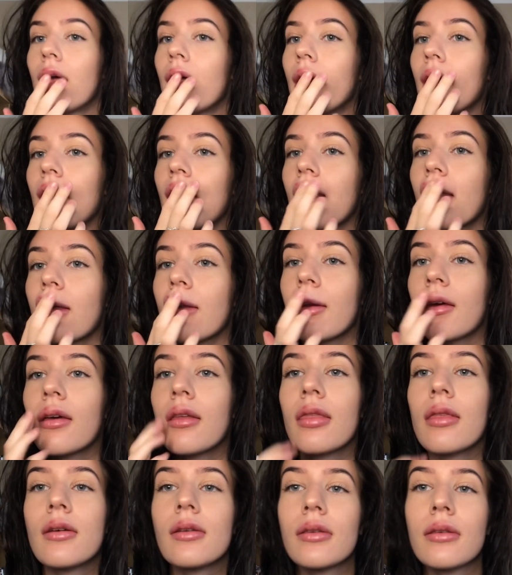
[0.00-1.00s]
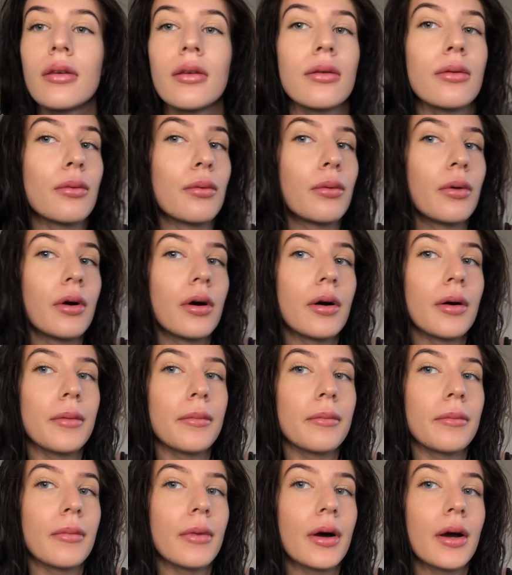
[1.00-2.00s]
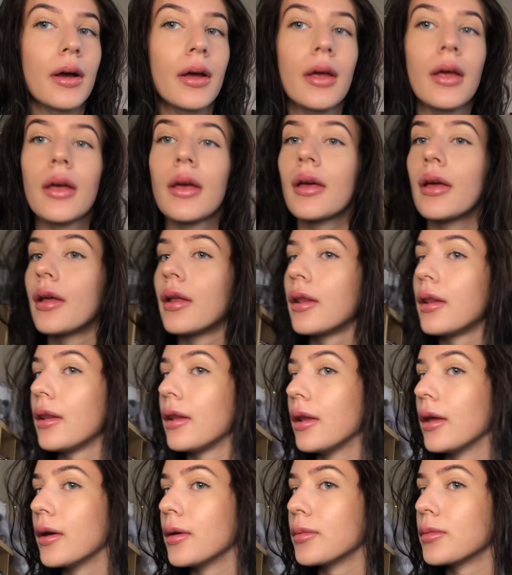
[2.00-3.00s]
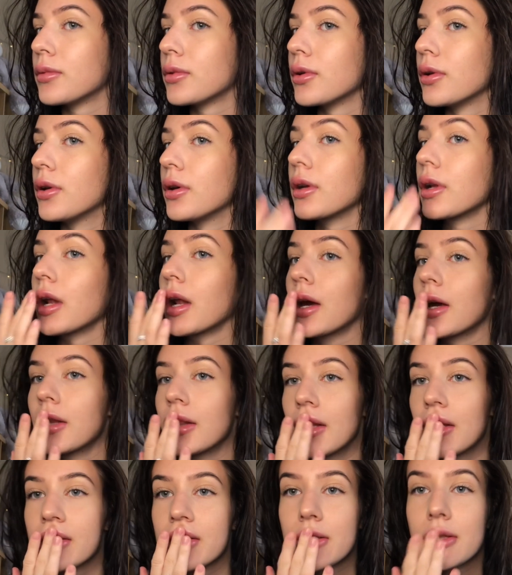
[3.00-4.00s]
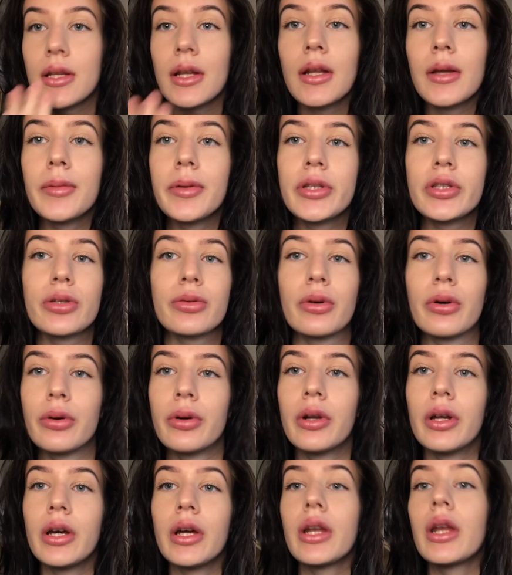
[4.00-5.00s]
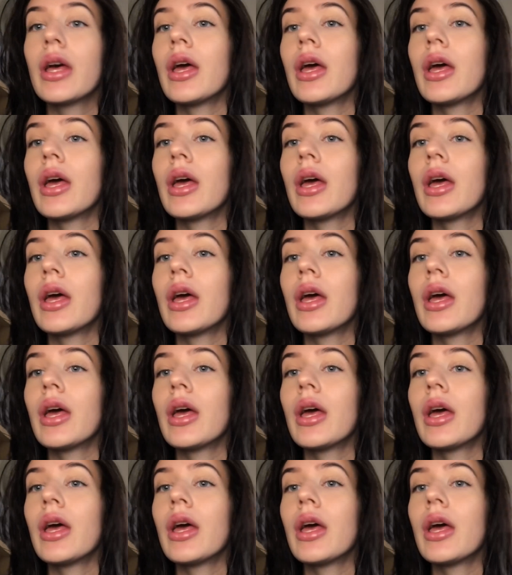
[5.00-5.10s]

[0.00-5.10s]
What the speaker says: and this is what my lips look like. They're still a bit swollen.